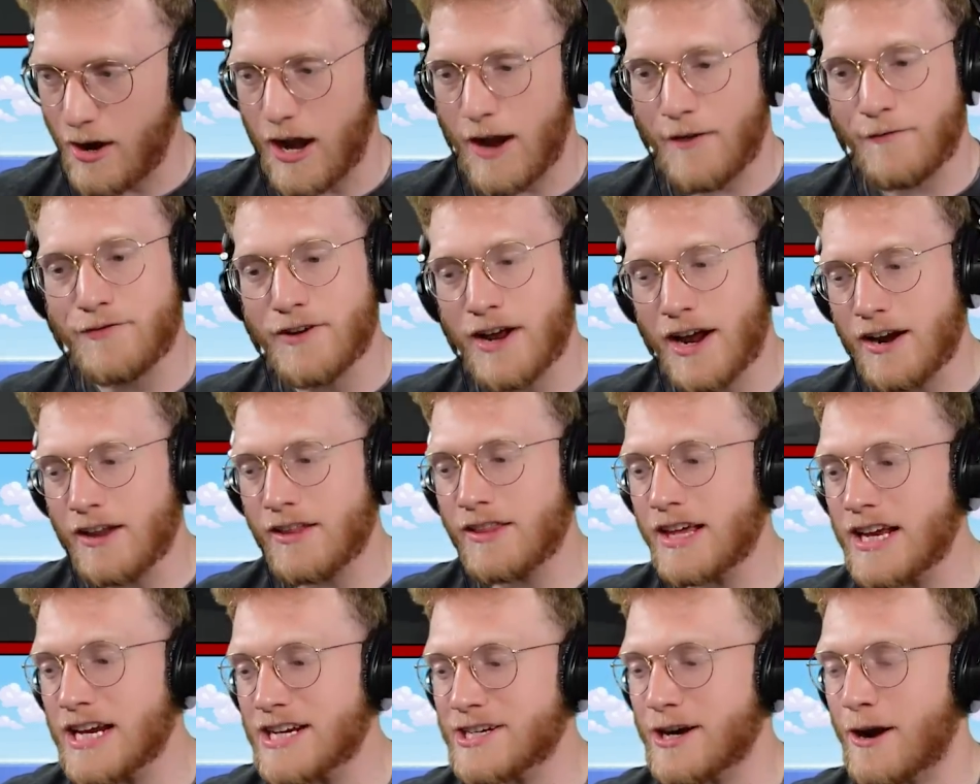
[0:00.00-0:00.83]
If none of
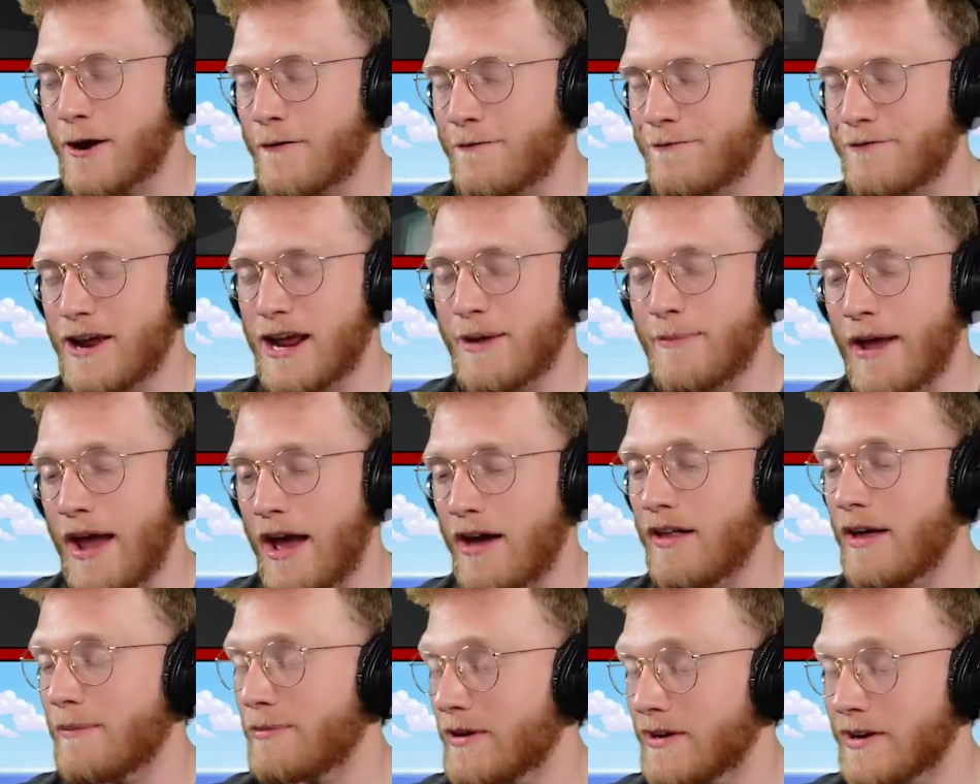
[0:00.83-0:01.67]
these are
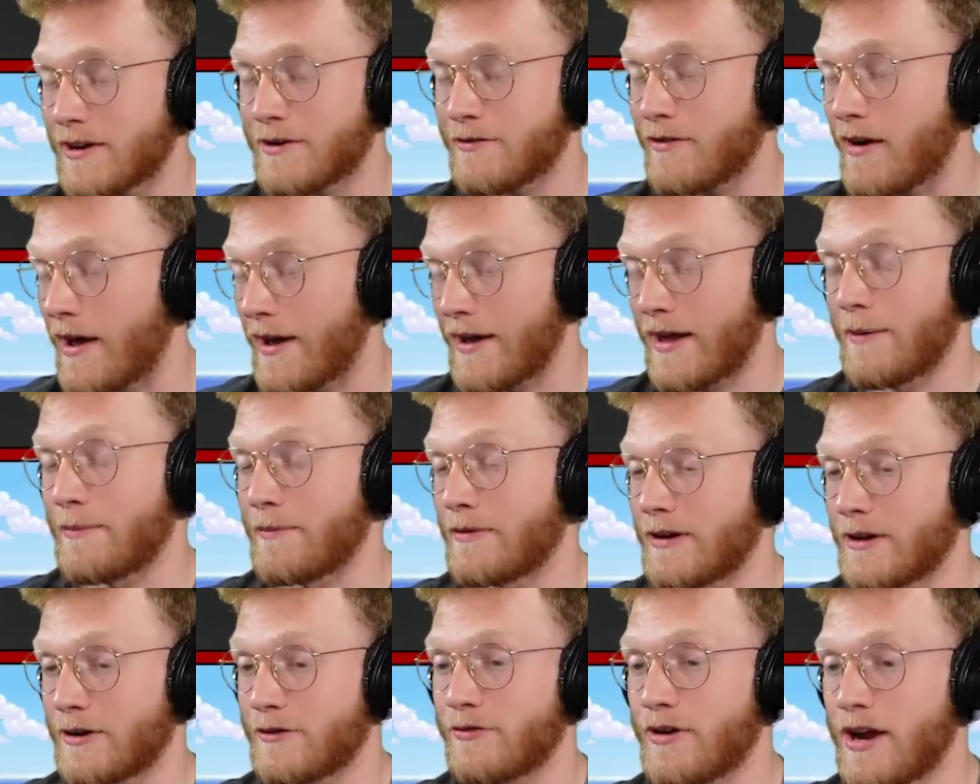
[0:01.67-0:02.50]
female, I'm gonna cry. I'm
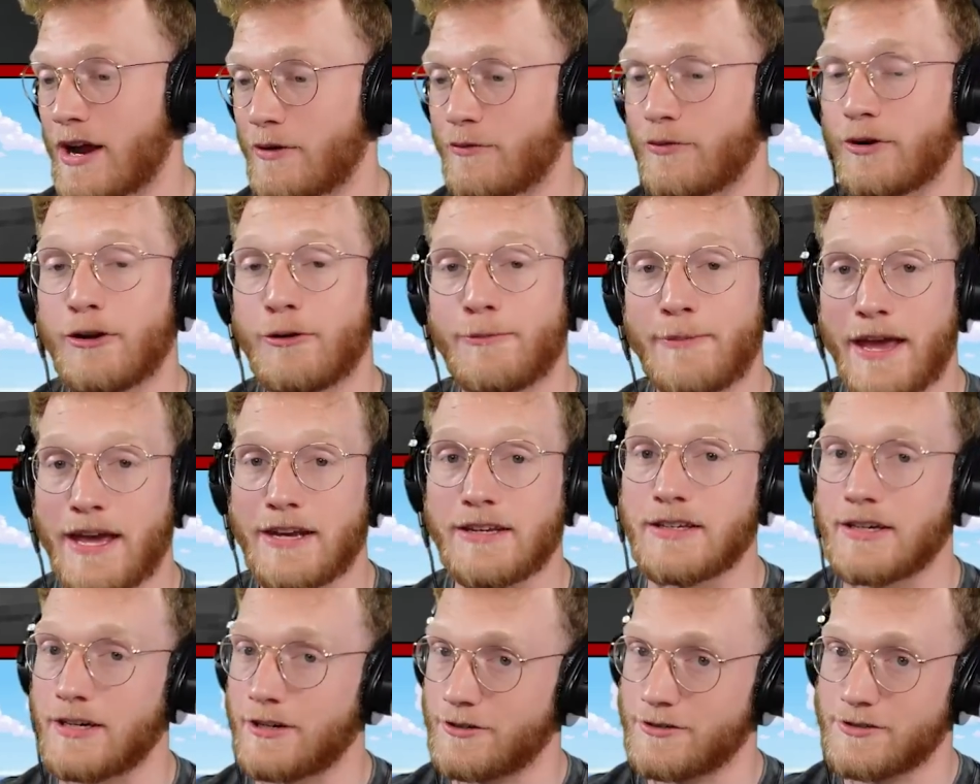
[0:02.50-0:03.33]
gonna cry real man
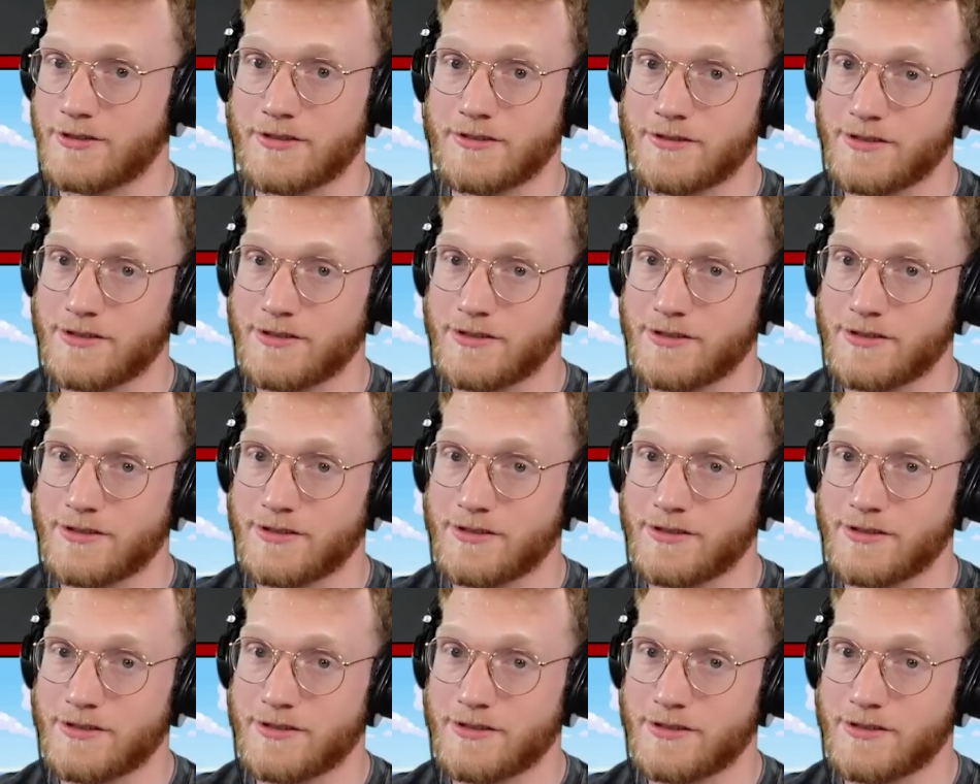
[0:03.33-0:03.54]
tears.